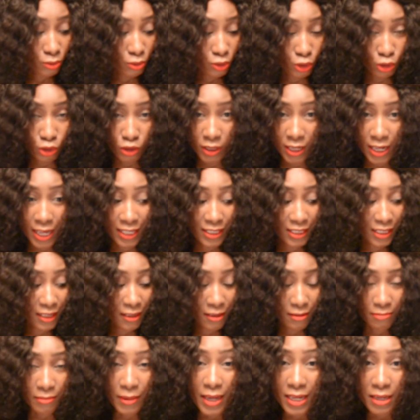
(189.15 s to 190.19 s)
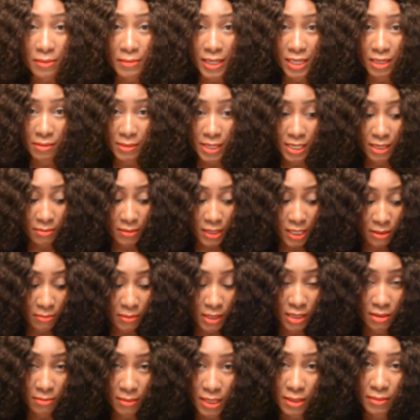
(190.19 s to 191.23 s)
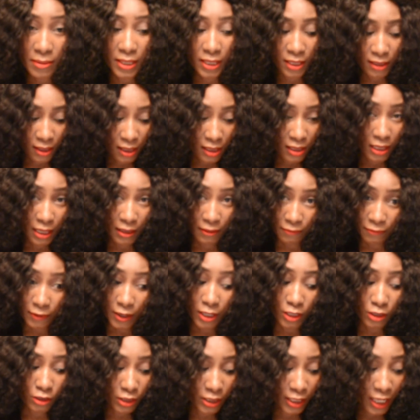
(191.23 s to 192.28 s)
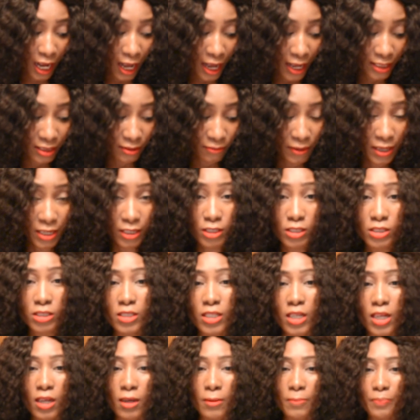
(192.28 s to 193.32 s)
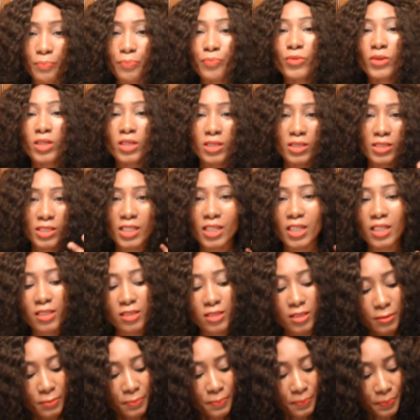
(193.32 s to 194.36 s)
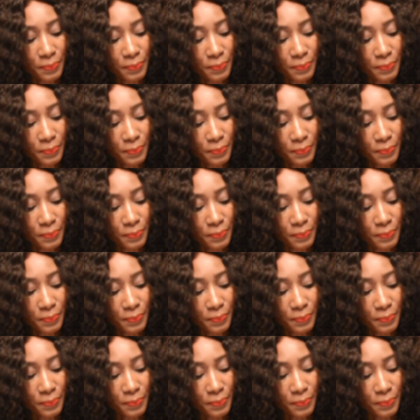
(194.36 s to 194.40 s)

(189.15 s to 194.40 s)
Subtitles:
Giulietta, many. And they're very good guys, very good dealers.